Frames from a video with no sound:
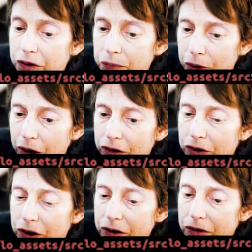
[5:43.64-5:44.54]

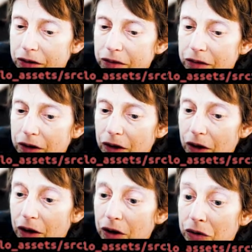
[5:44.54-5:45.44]
project.
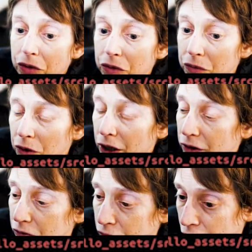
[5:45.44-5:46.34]
You can write
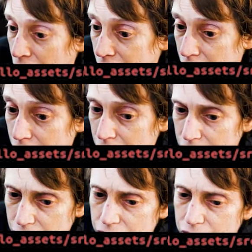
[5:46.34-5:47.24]
in Rust
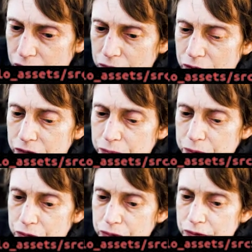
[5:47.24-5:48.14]
if you're a Rust
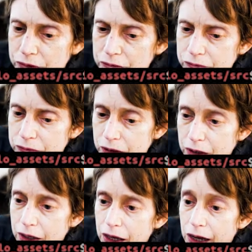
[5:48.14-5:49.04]
person.
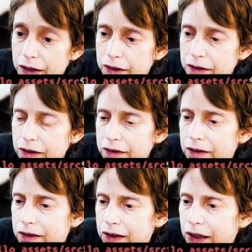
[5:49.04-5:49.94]
And then there's
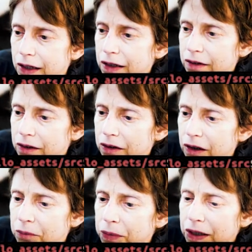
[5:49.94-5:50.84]
this Candid,
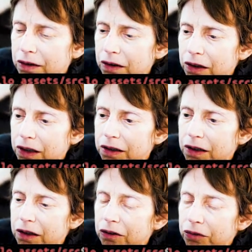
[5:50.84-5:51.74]
and basically it's an
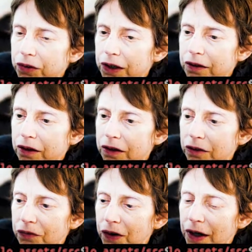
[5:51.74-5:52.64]
interface. It
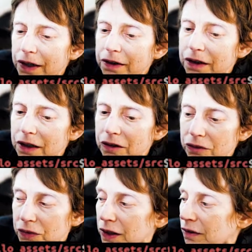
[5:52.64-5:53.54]
defines the
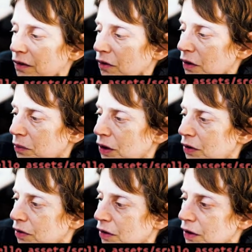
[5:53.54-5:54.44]
interface. So let
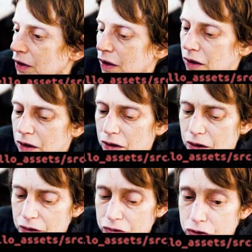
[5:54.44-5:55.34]
me
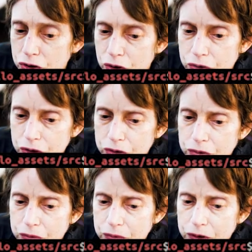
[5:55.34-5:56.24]
show
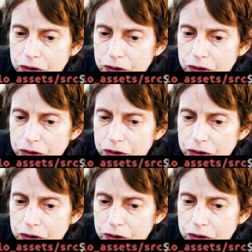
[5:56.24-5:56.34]
you.